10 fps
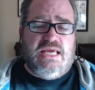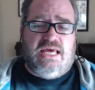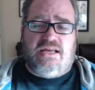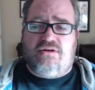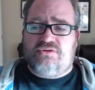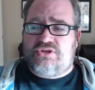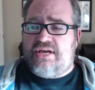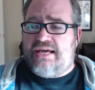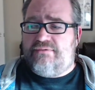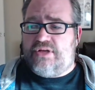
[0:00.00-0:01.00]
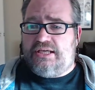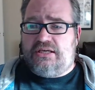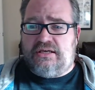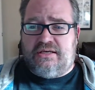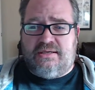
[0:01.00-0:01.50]
And I also have like
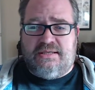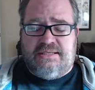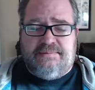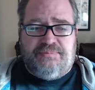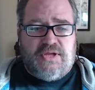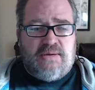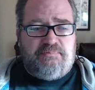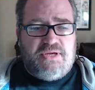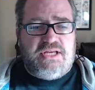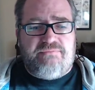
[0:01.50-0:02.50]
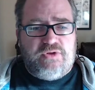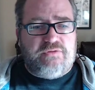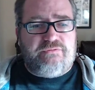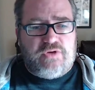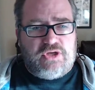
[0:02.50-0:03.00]
a bit of an
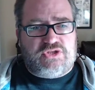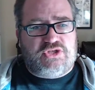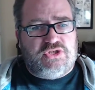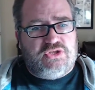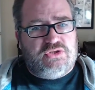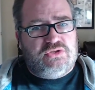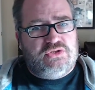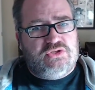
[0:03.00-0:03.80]
aversion